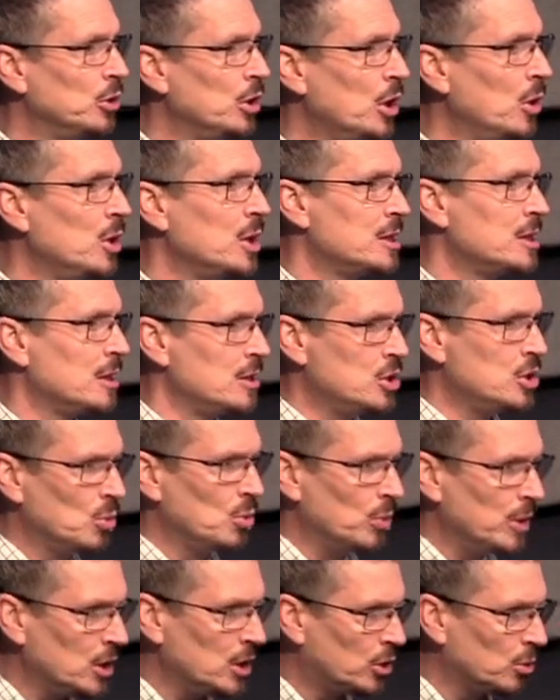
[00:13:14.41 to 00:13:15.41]
you'll notice as
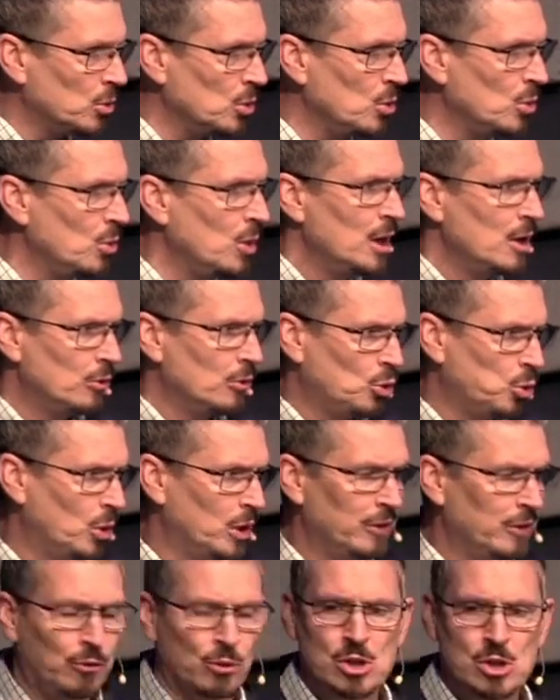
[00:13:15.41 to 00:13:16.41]
you read through
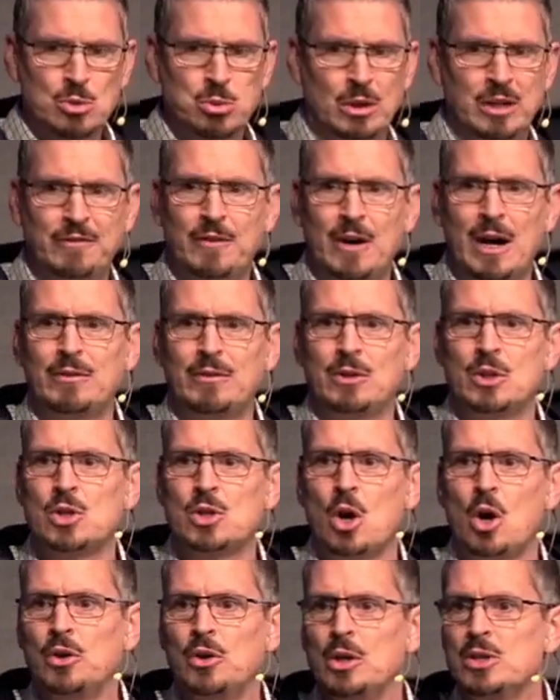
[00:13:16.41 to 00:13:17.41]
24 and 25,
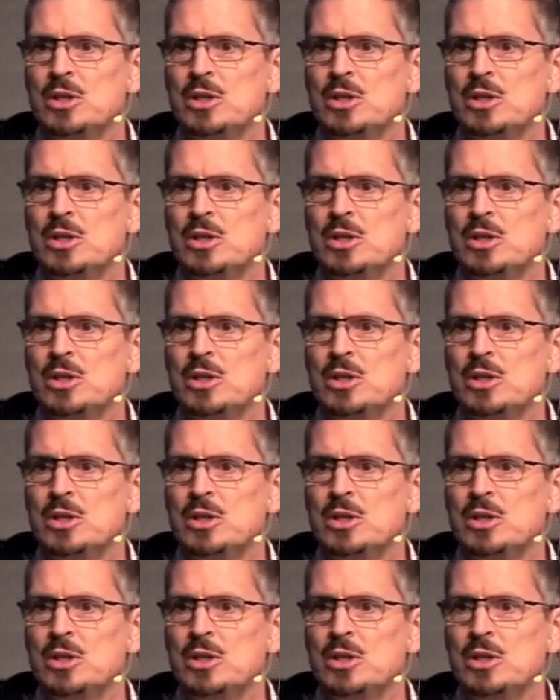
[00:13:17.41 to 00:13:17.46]
there's,